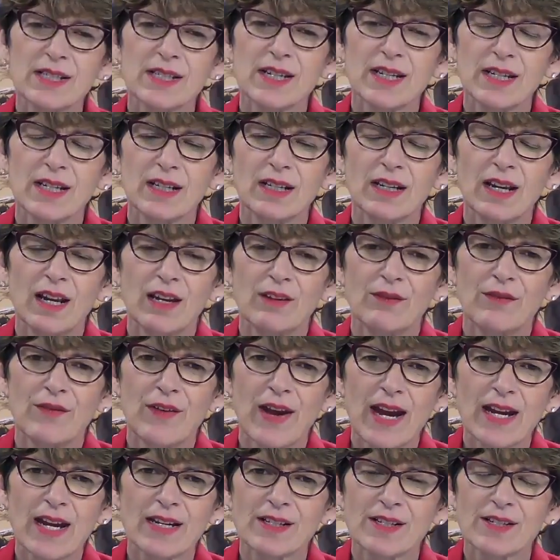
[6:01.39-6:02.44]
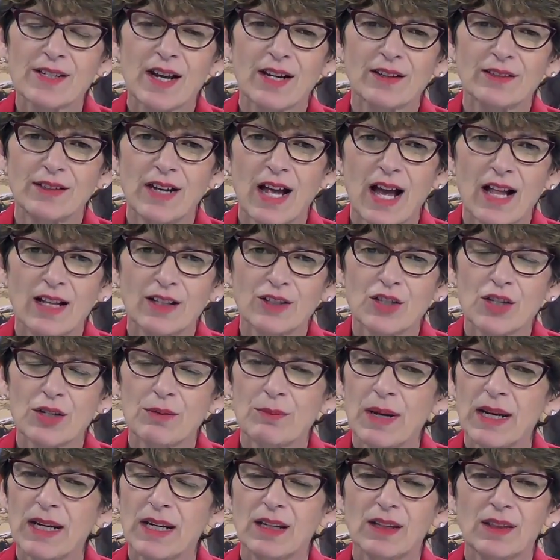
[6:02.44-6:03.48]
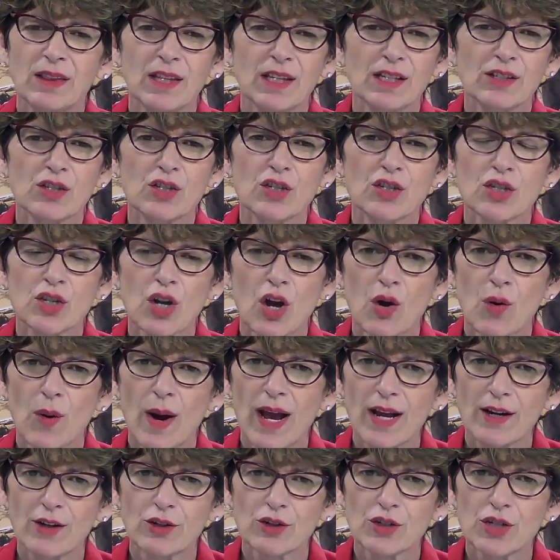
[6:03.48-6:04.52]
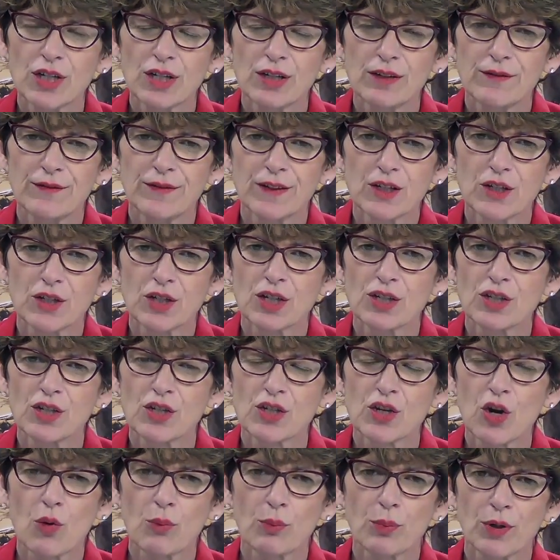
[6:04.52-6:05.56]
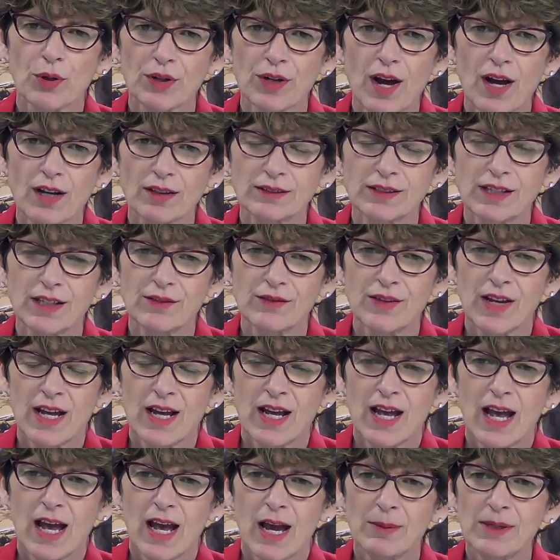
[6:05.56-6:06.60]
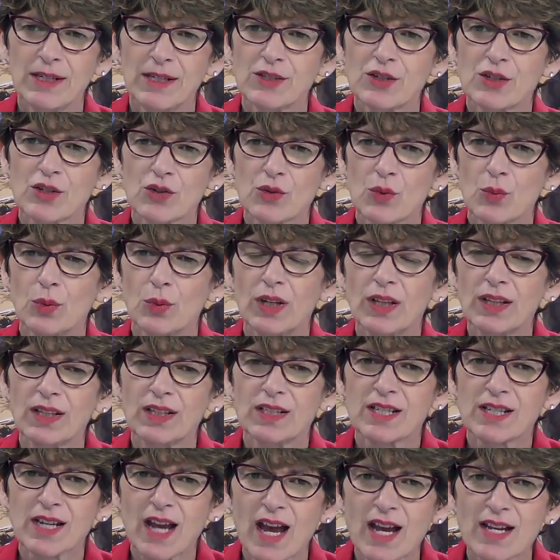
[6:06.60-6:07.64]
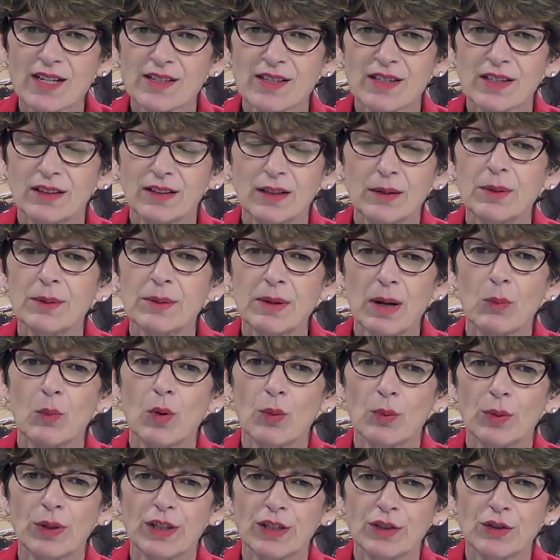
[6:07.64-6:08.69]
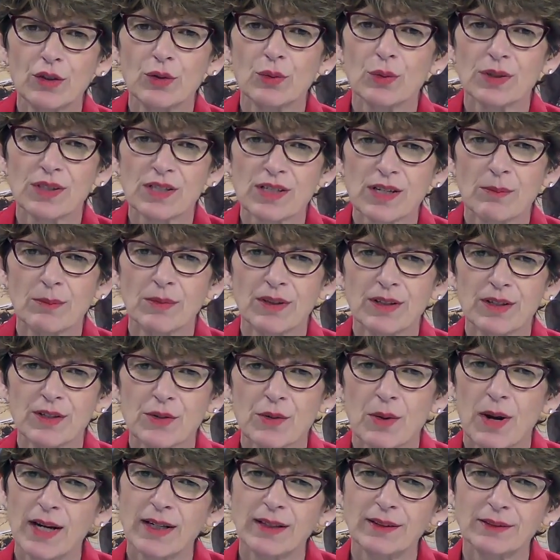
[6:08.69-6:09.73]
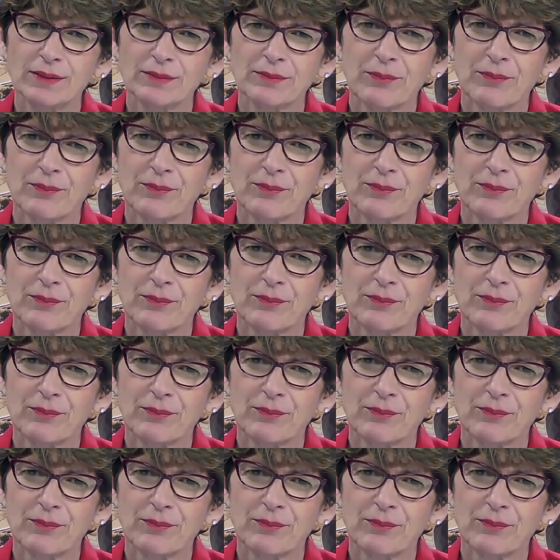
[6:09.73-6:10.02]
seeing advanced technology making things so energy efficient, so productive. I mean, so really the sky's the limit on what we could do with some of this, right?